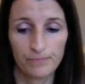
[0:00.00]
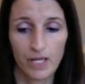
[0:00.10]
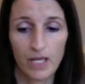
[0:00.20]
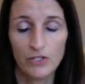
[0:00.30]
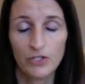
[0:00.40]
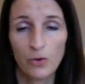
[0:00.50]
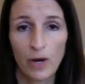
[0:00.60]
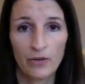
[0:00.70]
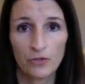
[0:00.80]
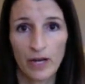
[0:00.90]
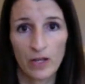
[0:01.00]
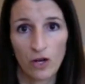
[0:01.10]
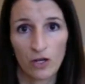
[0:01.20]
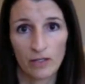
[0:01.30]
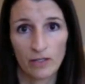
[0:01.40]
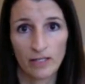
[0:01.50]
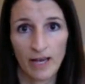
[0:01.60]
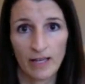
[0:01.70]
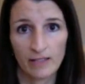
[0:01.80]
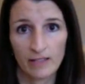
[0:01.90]
So I don't know how long it
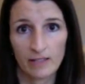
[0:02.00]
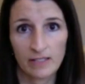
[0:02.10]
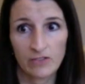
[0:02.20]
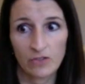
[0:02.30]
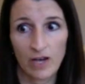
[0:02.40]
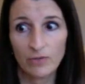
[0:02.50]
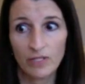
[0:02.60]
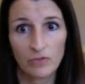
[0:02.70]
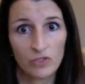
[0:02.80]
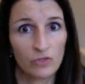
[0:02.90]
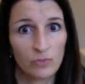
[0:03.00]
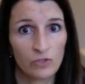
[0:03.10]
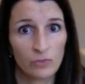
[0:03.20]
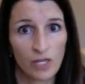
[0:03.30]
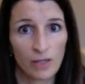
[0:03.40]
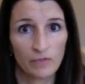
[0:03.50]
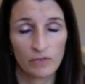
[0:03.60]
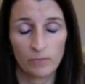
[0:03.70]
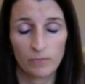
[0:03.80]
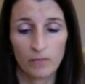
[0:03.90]
lasts as a stencil. I was able to use it multiple
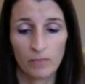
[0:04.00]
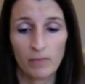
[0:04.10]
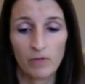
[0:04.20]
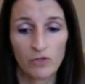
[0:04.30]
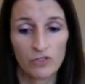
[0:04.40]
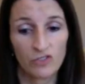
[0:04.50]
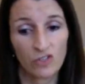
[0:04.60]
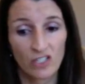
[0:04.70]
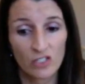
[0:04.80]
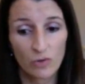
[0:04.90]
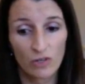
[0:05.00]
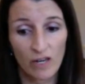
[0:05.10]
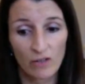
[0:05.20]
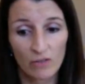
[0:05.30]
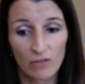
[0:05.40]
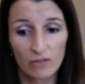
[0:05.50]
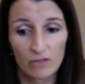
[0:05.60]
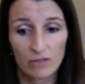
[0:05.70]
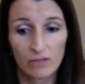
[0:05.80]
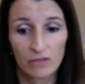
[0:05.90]
times, but maybe yours is starting to wear out.
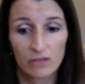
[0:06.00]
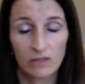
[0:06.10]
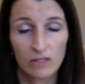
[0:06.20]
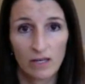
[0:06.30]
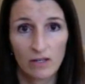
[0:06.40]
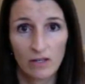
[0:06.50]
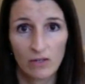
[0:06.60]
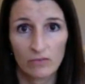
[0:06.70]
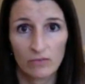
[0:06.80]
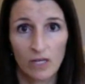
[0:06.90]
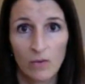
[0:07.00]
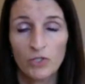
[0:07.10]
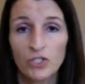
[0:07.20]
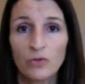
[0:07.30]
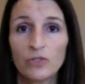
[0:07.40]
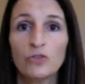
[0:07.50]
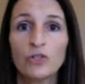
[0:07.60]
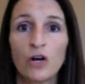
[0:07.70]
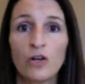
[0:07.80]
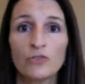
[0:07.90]
I don't know. But you know, you
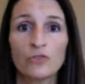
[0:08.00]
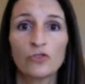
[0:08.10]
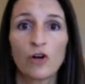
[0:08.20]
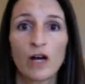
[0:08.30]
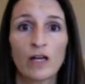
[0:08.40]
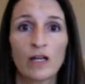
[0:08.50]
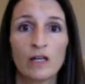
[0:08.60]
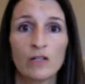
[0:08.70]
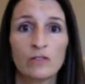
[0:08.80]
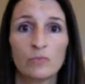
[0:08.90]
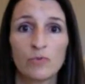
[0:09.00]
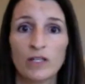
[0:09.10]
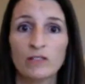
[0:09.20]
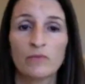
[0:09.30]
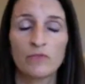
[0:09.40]
could also try spraying some of the